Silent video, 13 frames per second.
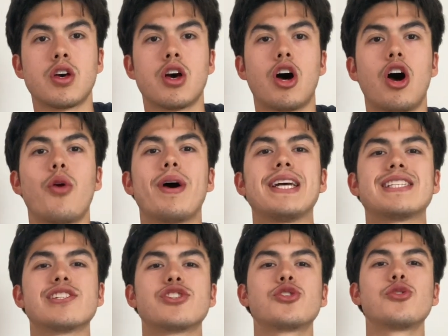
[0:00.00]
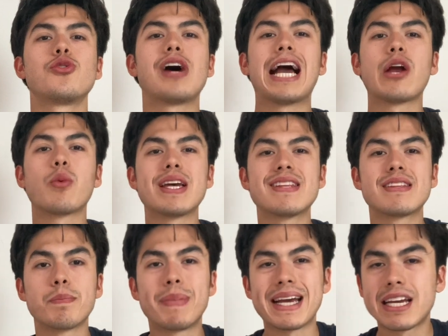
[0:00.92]
All right, so I
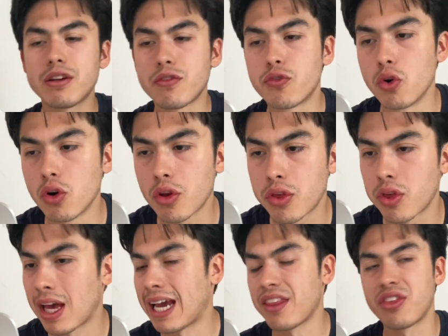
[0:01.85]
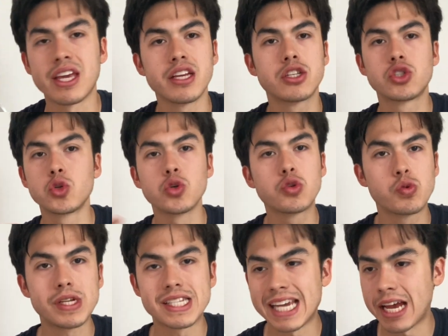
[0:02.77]
went back and forth, I think
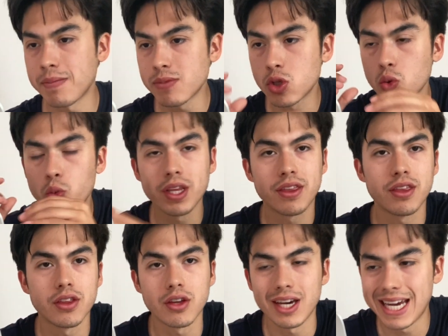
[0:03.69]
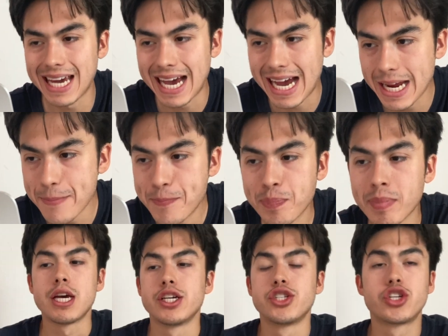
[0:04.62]
2-3 times with the AI.
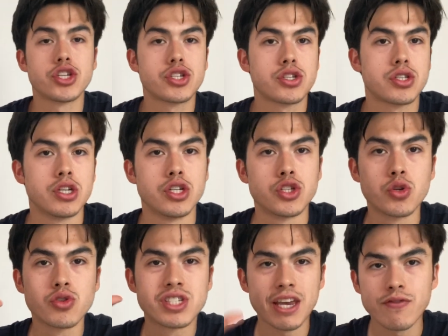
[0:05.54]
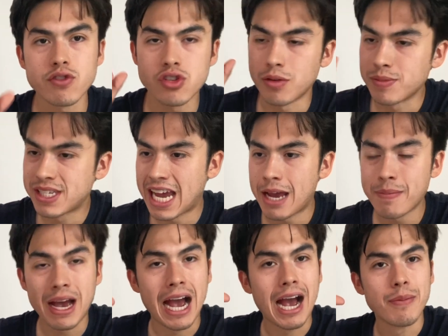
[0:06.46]
Just to save you some
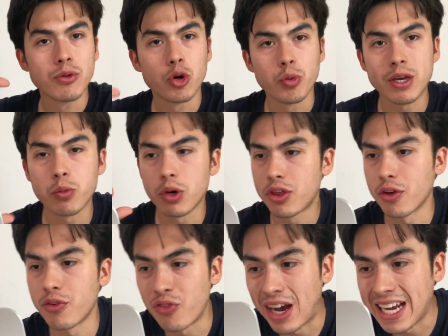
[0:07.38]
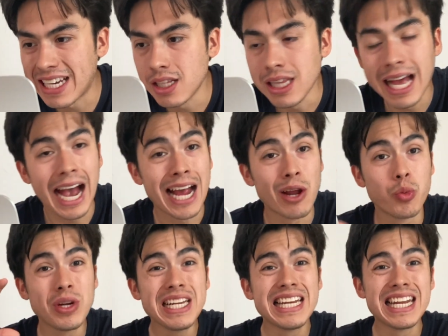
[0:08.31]
time, I'm going with the final. I
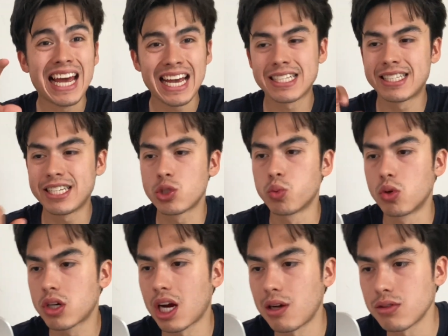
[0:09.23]
really like this workout.